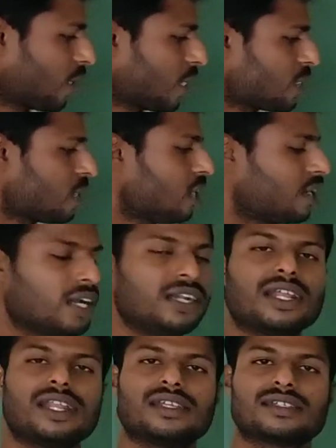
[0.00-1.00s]
right,
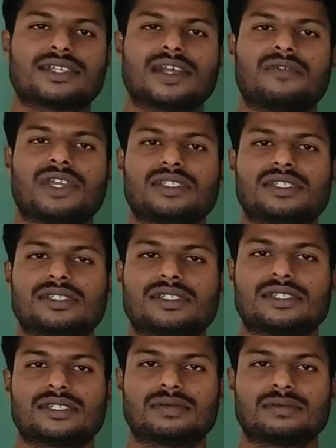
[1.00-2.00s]
rendering
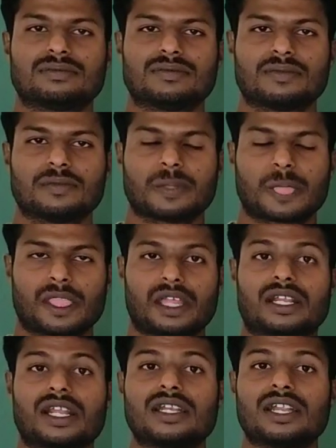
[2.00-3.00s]
services
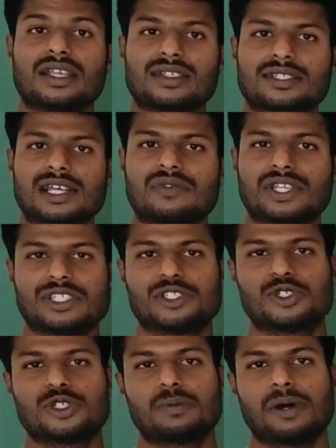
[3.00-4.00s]

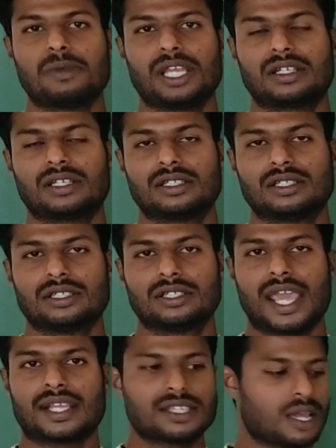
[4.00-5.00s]
to the public.
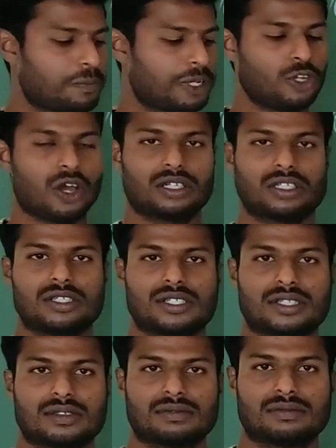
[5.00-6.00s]
Example,
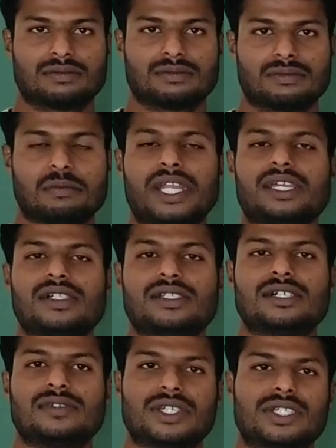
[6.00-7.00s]
doctors, medical
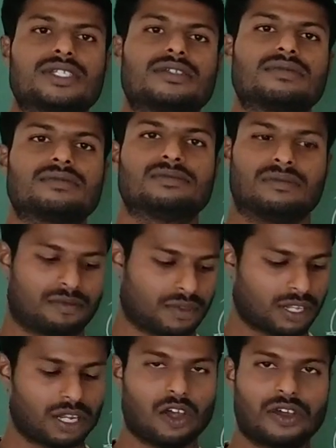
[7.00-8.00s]
service,
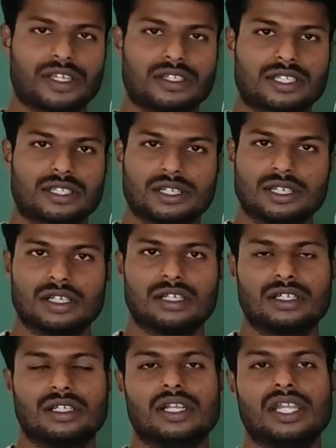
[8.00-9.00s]
lawyers,
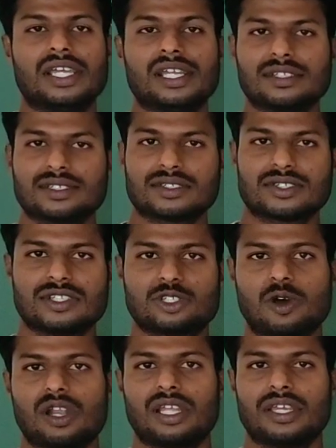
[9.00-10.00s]
legal
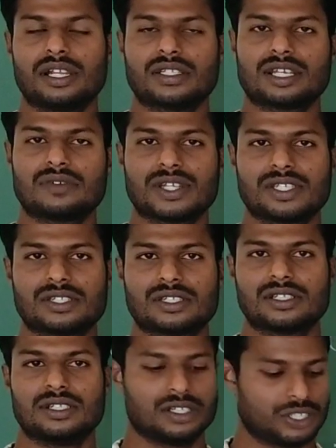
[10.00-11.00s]
assistants or legal service,
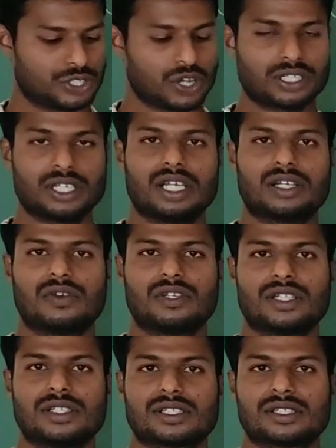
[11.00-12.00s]
chartered
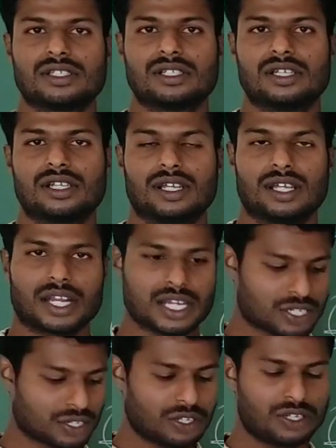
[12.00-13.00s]
accountants,
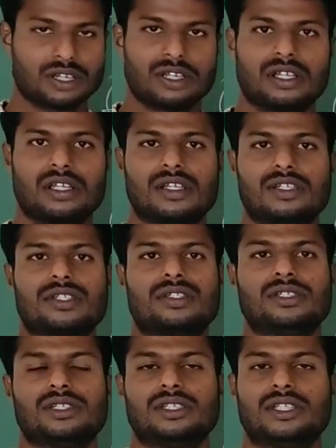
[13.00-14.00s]
right.
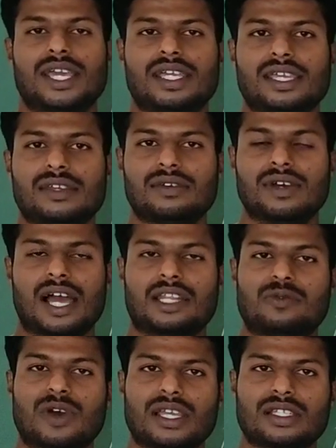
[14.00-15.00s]
So they give
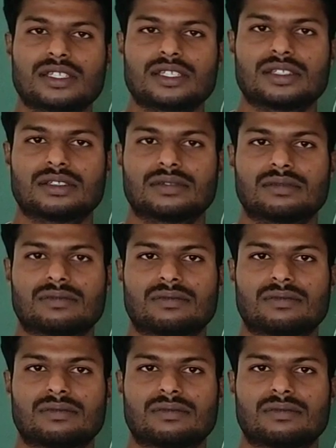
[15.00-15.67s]
advice,